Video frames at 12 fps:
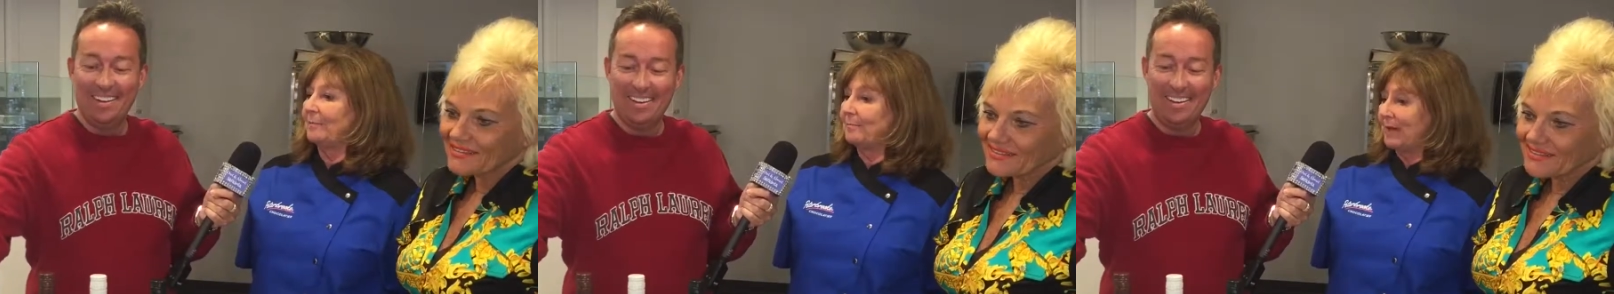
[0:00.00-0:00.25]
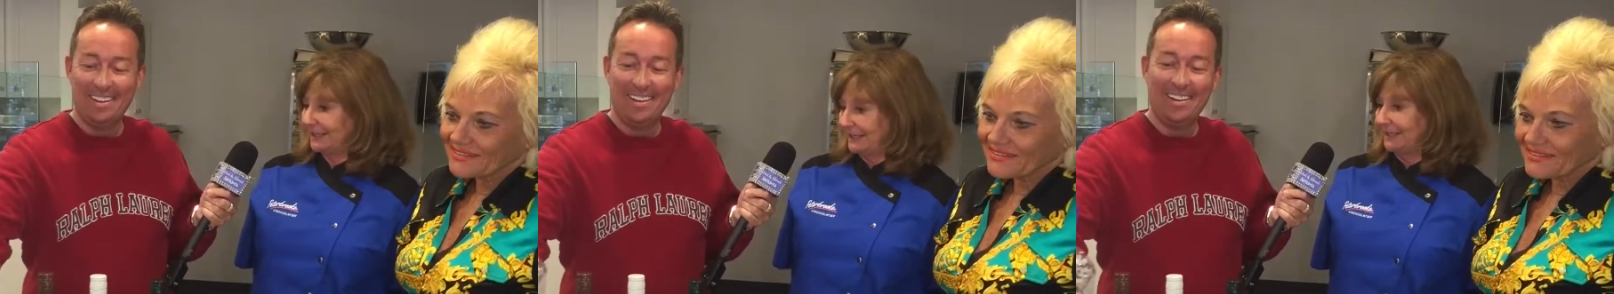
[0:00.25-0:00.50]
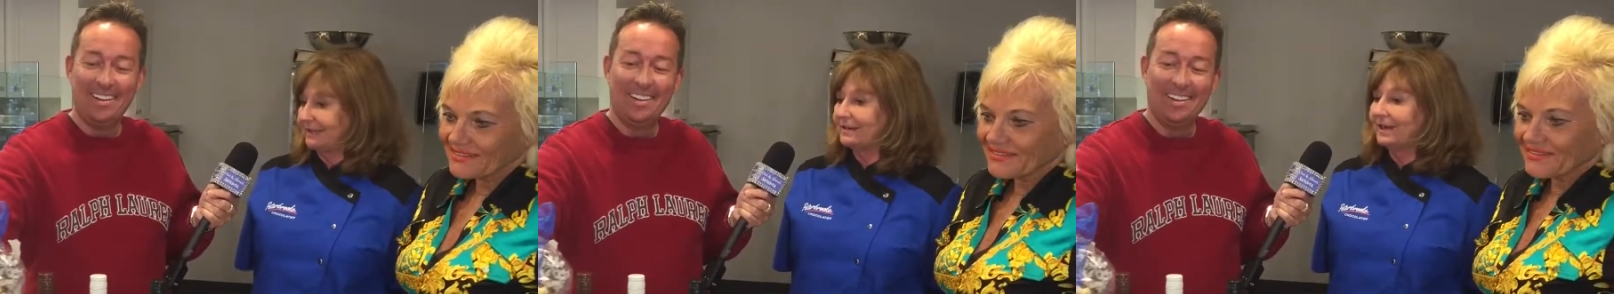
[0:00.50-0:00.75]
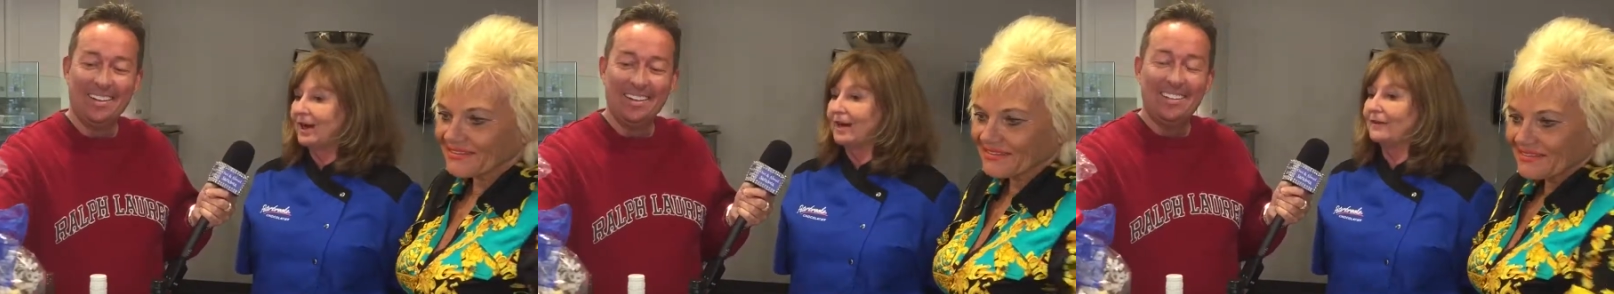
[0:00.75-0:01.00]
Speaker 1: bucket
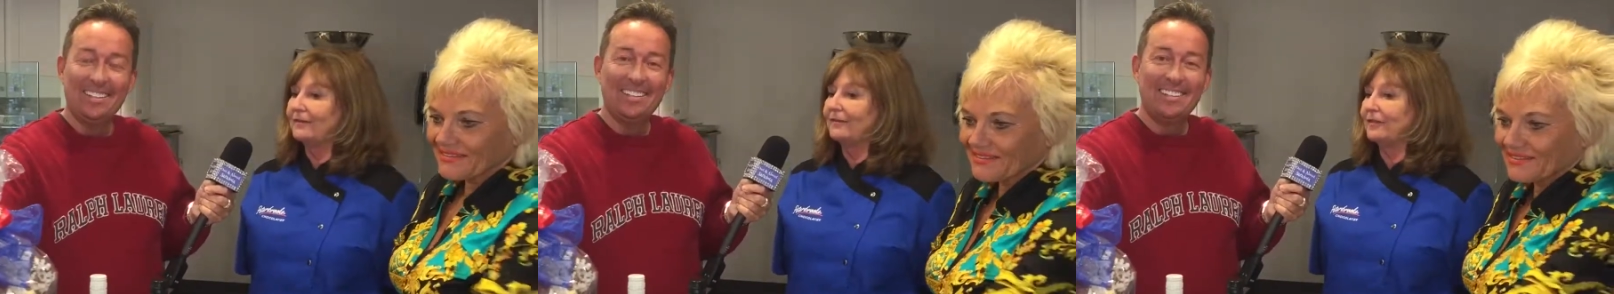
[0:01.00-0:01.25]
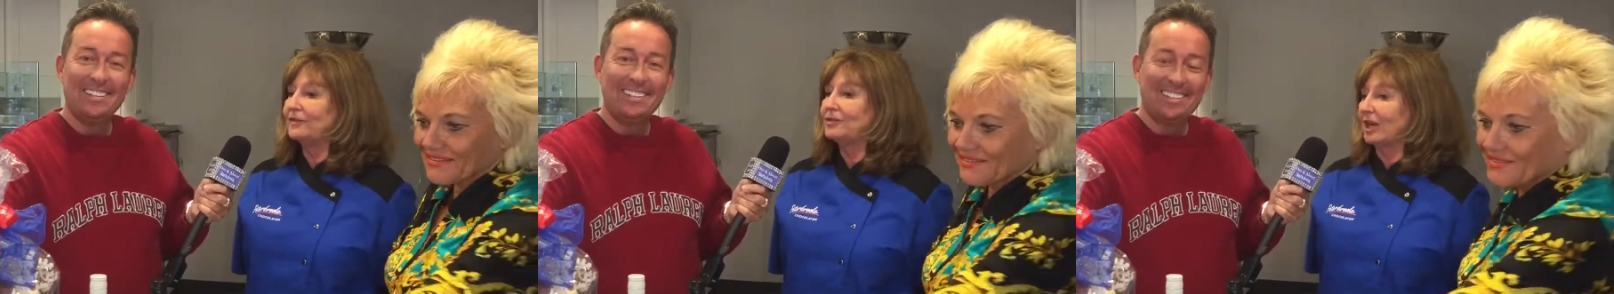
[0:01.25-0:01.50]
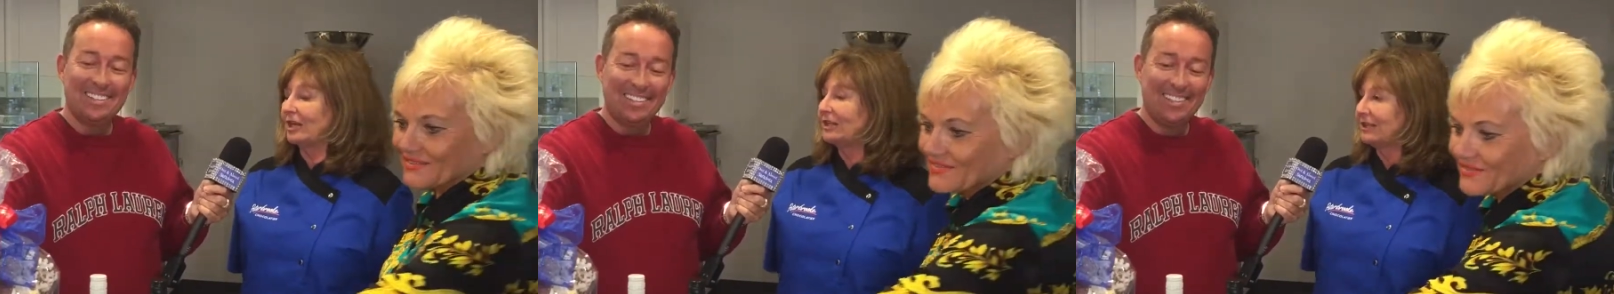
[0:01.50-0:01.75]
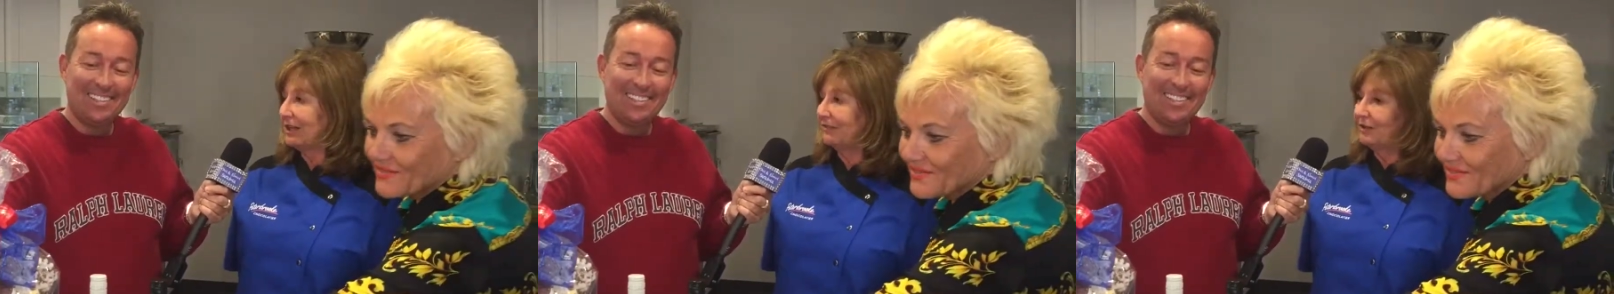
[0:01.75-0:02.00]
of
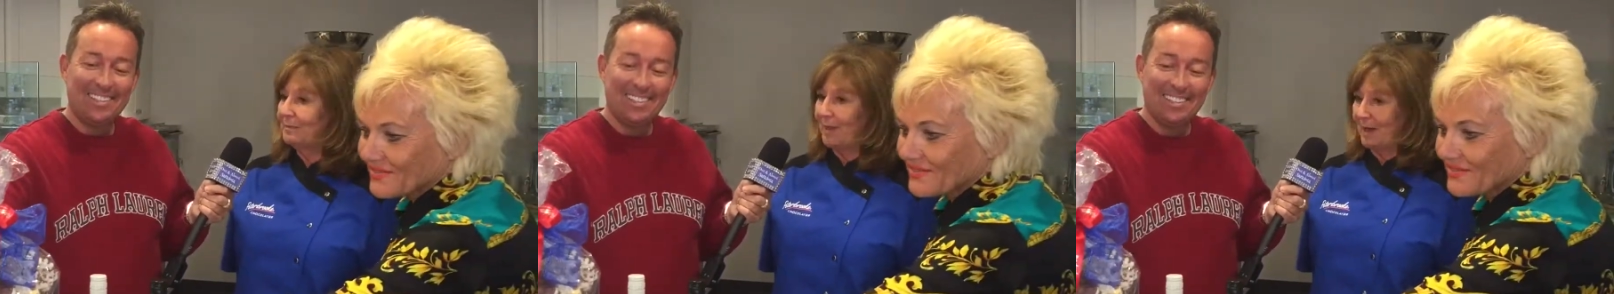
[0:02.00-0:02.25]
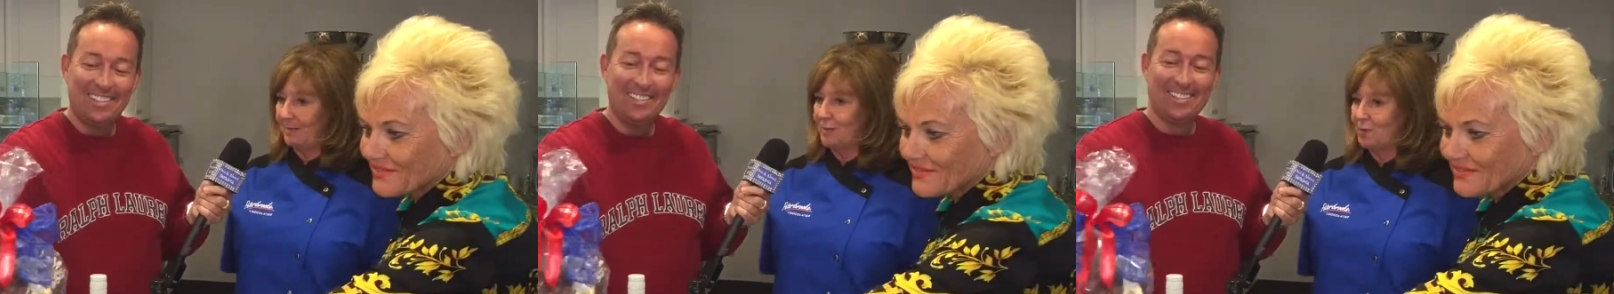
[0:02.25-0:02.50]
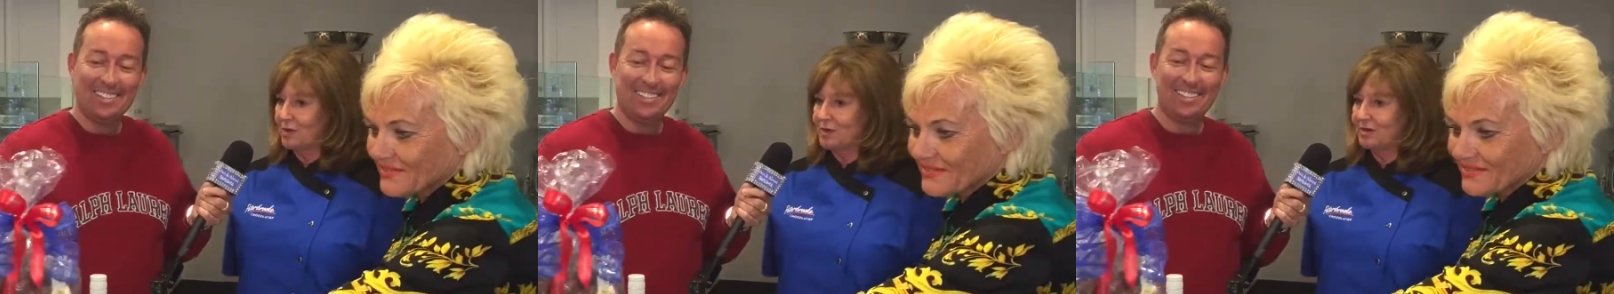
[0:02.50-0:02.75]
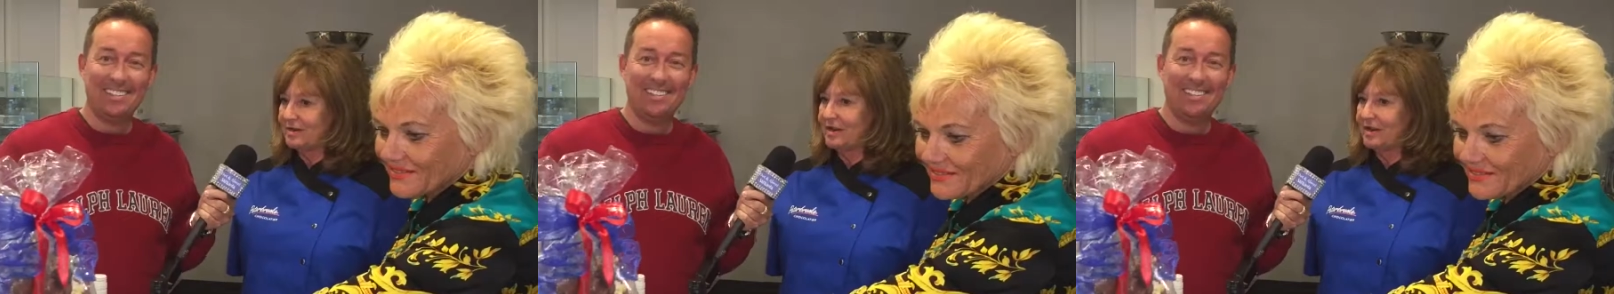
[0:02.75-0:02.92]
chocolate covered popcorn.